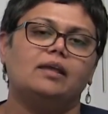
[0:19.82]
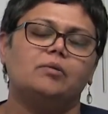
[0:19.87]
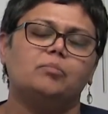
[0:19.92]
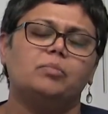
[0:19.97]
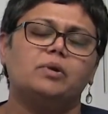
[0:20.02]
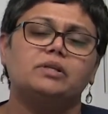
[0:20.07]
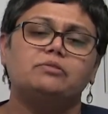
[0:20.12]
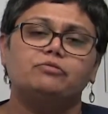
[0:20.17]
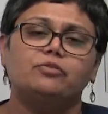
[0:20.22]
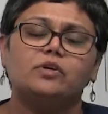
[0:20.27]

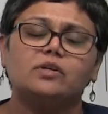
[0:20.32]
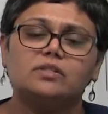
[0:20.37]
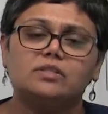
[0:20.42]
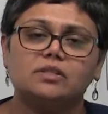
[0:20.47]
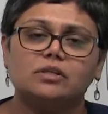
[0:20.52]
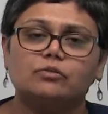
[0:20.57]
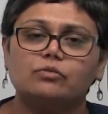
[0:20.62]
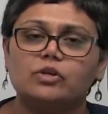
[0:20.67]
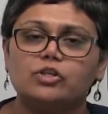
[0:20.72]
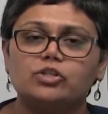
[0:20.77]
But first
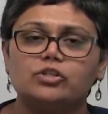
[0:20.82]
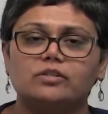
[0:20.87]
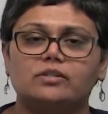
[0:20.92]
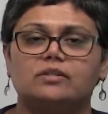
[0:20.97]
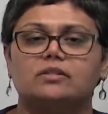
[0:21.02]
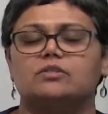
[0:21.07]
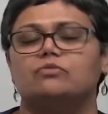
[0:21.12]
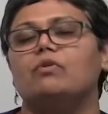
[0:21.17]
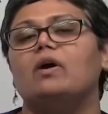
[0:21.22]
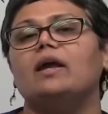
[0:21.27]
the question
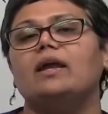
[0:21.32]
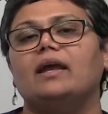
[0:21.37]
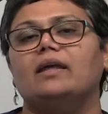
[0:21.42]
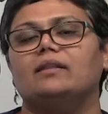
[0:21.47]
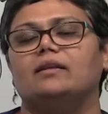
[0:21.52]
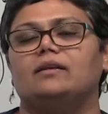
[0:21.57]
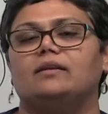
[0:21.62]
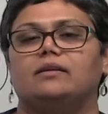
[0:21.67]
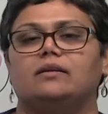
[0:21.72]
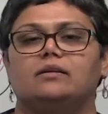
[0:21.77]
is, why
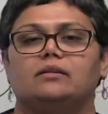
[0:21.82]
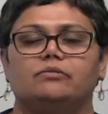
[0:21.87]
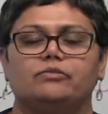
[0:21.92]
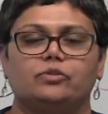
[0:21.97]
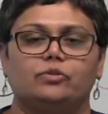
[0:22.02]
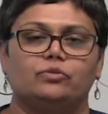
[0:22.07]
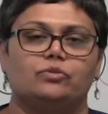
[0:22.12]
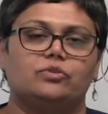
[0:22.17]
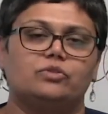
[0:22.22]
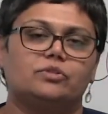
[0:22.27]
analytical
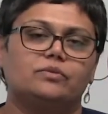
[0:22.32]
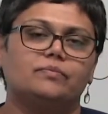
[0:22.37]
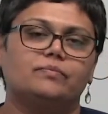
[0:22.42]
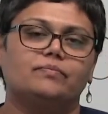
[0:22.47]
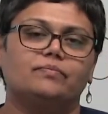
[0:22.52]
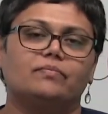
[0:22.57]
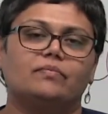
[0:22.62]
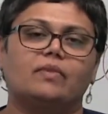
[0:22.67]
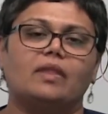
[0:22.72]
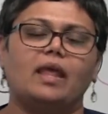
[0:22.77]
views?
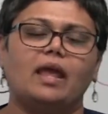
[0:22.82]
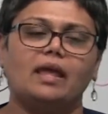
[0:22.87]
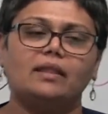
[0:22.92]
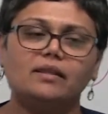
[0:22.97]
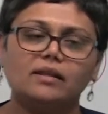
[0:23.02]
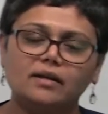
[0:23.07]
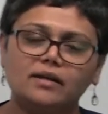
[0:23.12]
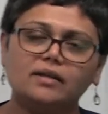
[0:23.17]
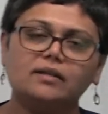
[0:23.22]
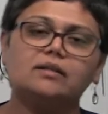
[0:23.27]

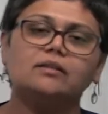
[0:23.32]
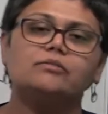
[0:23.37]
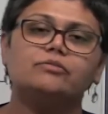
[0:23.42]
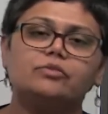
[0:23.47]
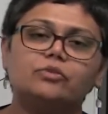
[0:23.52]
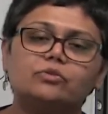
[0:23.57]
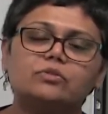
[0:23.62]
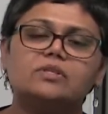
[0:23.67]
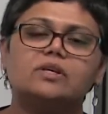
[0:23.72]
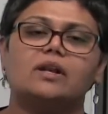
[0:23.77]
Analytical
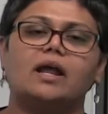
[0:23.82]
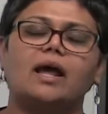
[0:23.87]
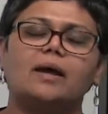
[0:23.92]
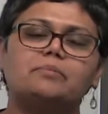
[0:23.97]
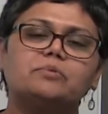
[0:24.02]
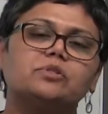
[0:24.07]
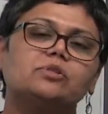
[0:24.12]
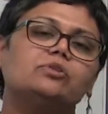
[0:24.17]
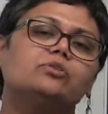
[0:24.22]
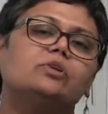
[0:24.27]
views are
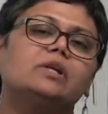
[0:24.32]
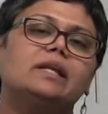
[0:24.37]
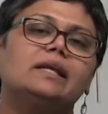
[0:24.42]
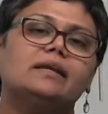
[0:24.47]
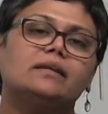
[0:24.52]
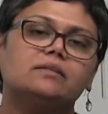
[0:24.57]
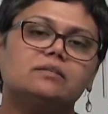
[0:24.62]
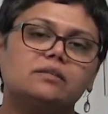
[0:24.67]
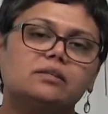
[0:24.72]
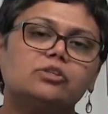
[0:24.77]
absolutely
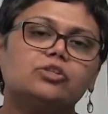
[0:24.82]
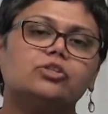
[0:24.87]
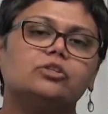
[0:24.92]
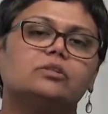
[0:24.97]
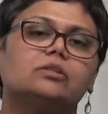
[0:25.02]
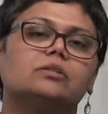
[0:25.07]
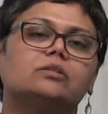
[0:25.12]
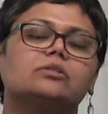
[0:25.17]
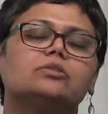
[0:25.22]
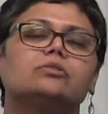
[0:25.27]

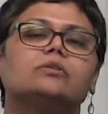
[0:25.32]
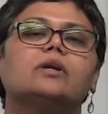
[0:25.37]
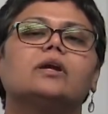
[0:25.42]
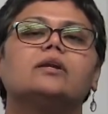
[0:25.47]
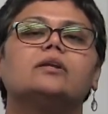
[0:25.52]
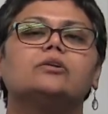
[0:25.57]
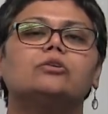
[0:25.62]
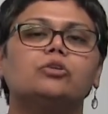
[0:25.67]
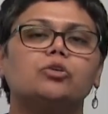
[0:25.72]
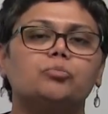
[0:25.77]
essential to
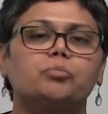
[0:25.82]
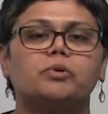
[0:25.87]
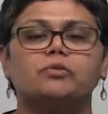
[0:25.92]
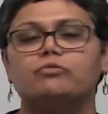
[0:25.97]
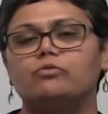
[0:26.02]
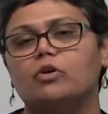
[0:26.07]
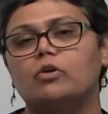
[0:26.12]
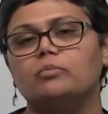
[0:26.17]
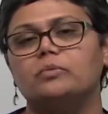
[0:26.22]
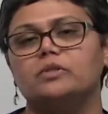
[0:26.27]
get good
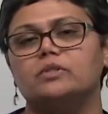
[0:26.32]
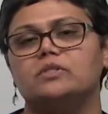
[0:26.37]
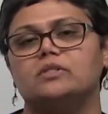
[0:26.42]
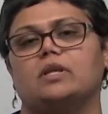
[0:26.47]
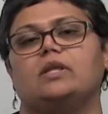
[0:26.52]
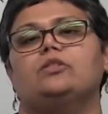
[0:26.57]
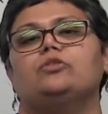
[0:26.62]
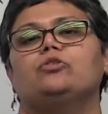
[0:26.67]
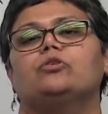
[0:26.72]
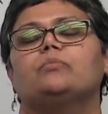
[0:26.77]
performance
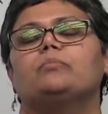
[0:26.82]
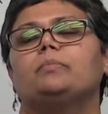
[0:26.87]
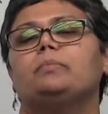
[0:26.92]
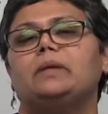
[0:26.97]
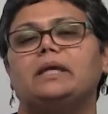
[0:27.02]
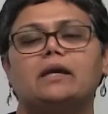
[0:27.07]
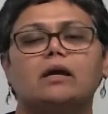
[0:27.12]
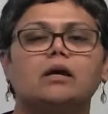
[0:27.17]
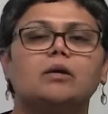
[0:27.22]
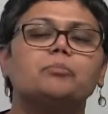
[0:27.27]
in your
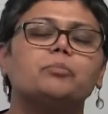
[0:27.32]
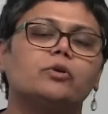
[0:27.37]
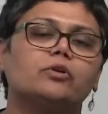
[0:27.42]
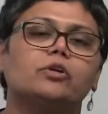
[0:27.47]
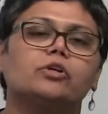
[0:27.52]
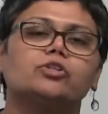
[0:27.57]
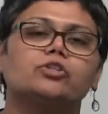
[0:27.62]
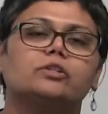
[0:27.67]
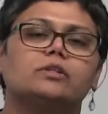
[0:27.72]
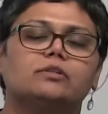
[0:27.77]
BI
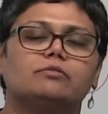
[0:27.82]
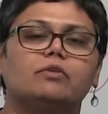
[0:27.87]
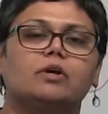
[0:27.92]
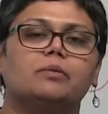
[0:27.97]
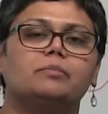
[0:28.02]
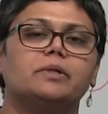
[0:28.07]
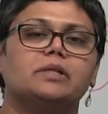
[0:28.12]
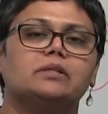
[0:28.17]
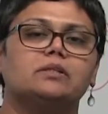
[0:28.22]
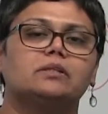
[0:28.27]
production
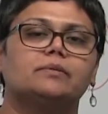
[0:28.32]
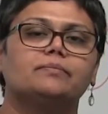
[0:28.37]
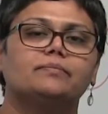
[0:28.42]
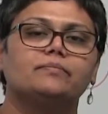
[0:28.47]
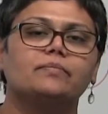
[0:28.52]
environment.